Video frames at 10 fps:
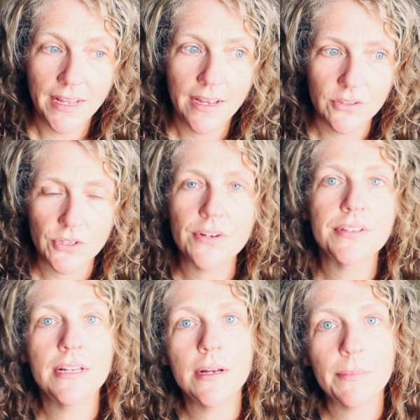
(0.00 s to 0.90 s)
and start
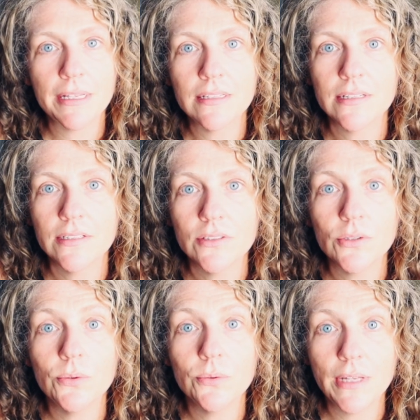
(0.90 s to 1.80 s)
thinking about the things
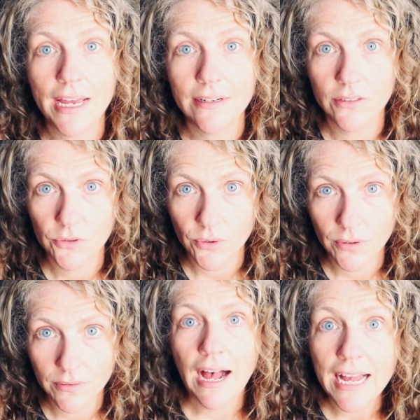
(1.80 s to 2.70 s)
you can
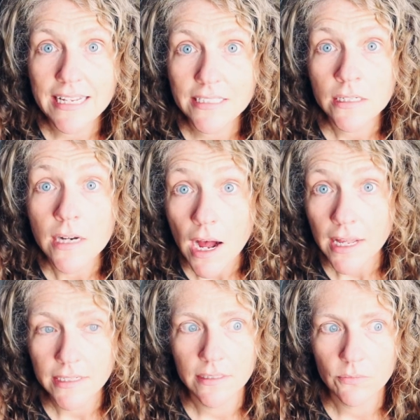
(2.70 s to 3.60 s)
control. I did
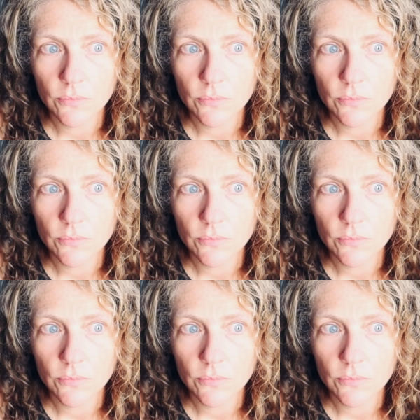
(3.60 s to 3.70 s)
not